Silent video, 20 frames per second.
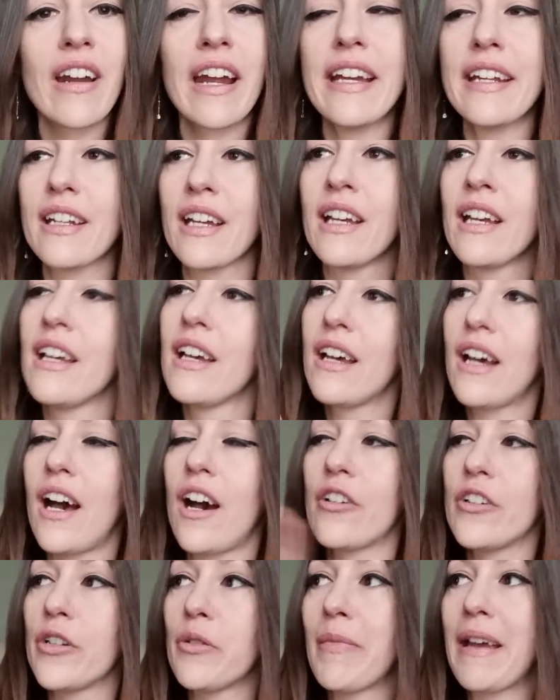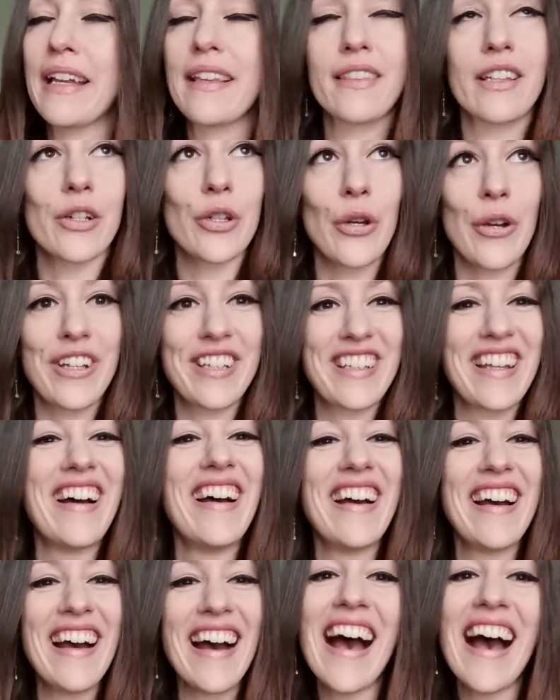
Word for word: right? How do you make the choice?